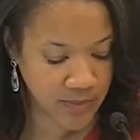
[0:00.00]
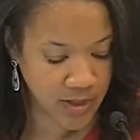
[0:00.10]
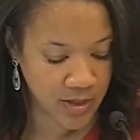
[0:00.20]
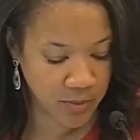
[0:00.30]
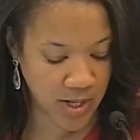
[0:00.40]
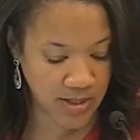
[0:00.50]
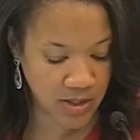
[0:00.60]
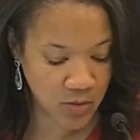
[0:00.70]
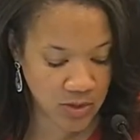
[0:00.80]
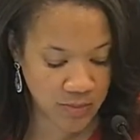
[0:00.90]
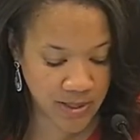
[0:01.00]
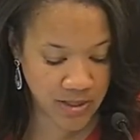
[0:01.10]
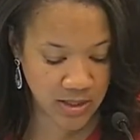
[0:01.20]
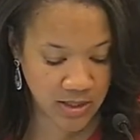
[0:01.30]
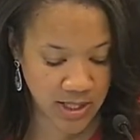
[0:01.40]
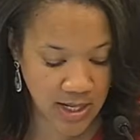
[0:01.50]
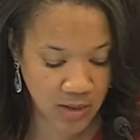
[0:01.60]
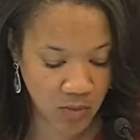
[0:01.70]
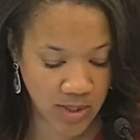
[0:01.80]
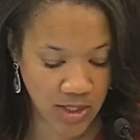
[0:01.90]
The project was budgeted at
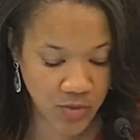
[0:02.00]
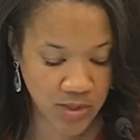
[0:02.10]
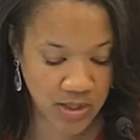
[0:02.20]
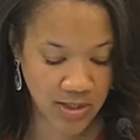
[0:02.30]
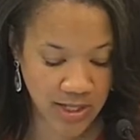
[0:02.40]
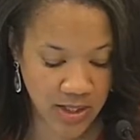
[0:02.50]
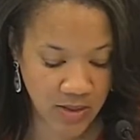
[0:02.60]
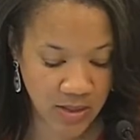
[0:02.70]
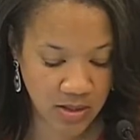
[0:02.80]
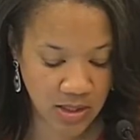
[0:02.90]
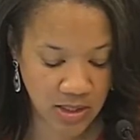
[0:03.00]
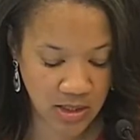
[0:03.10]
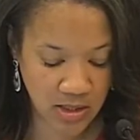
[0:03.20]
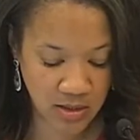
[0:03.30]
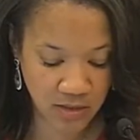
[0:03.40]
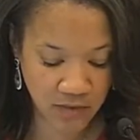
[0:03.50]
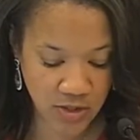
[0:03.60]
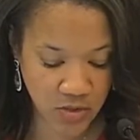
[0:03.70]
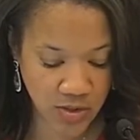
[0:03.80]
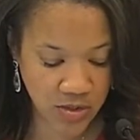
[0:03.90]
$110,000 in
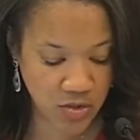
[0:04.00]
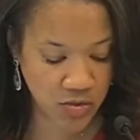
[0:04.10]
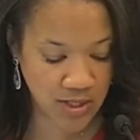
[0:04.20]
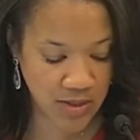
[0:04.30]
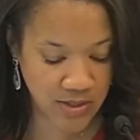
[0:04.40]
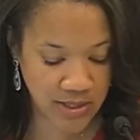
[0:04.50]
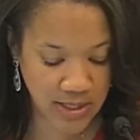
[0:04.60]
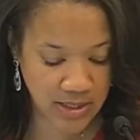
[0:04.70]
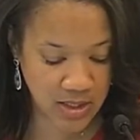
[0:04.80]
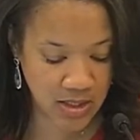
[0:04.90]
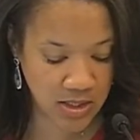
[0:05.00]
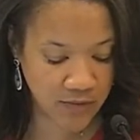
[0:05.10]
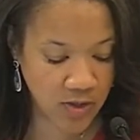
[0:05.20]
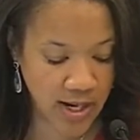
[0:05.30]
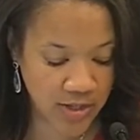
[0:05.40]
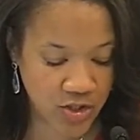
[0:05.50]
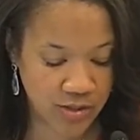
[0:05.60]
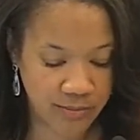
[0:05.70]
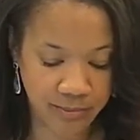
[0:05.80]
fiscal year 2018. It's for action.